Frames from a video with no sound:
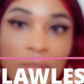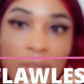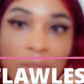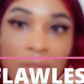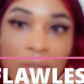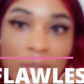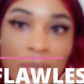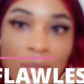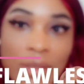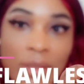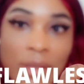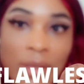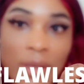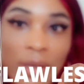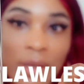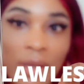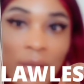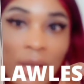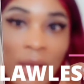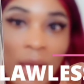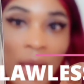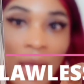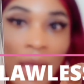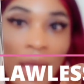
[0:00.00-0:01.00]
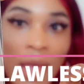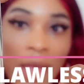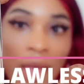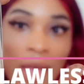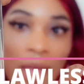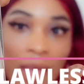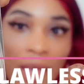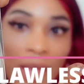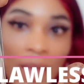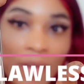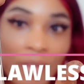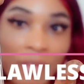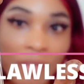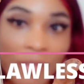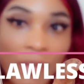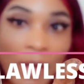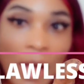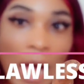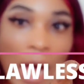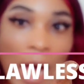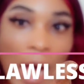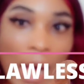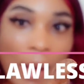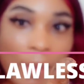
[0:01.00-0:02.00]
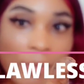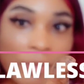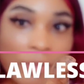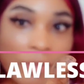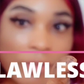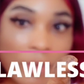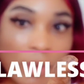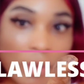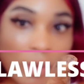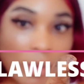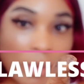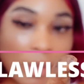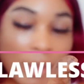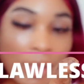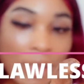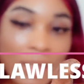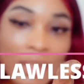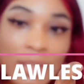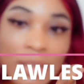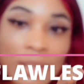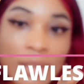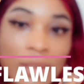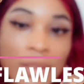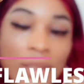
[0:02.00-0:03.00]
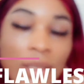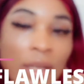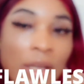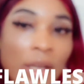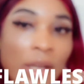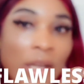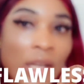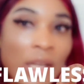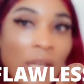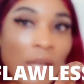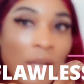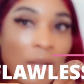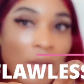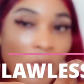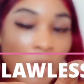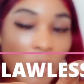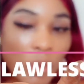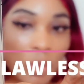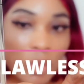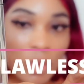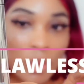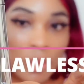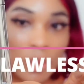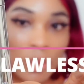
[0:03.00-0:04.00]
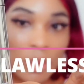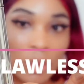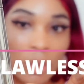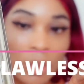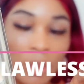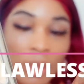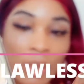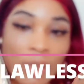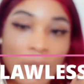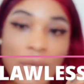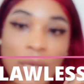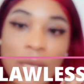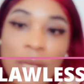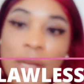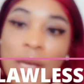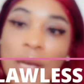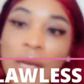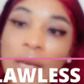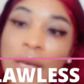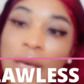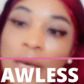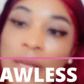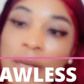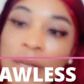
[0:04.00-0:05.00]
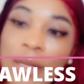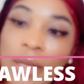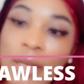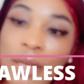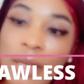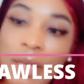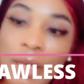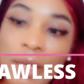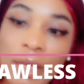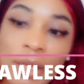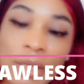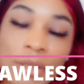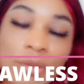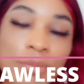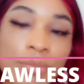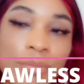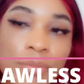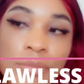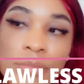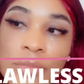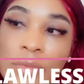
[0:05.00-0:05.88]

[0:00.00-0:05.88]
this is their I'm Flawless concealer, and I got it in